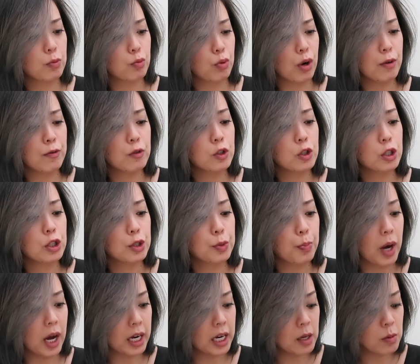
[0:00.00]
Ruffled
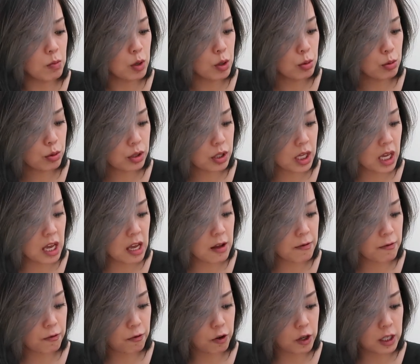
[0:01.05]
Body Mousse,
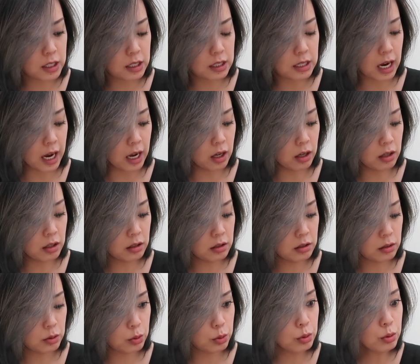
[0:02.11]
heat free style.
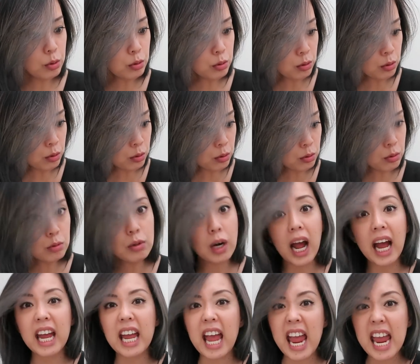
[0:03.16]
Ooh,
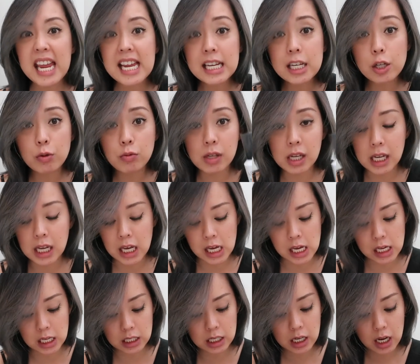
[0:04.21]
I hate using
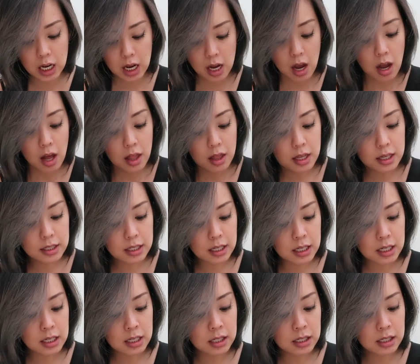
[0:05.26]
heat. This
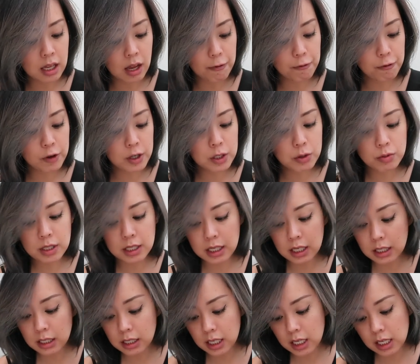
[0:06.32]
is frizz
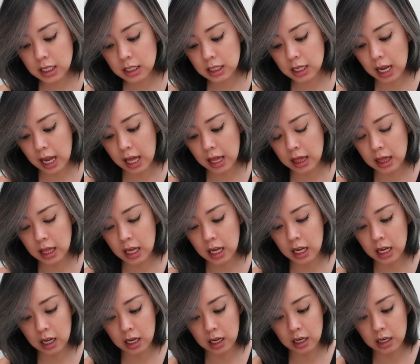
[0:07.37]
resistant, and
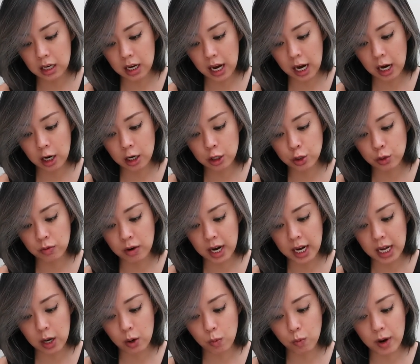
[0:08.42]
then Air
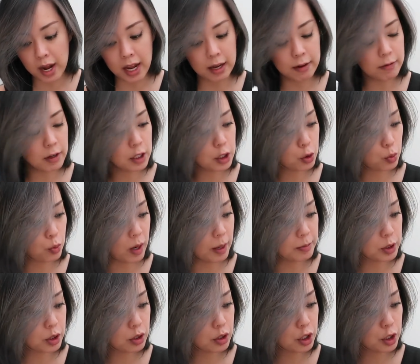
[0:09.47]
Dry It Wave
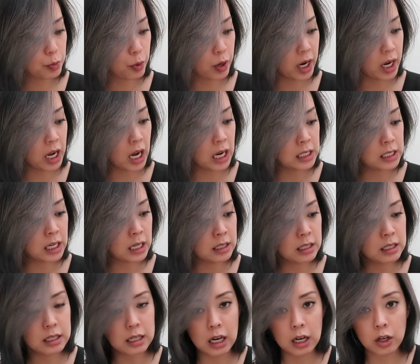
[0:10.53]
Swept Spray
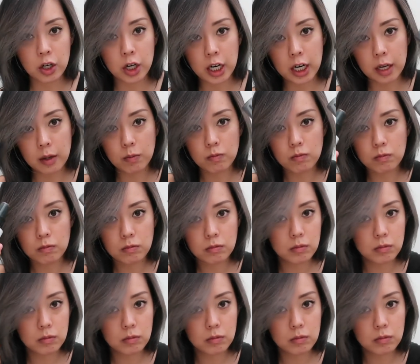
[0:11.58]
Undone Style Cream.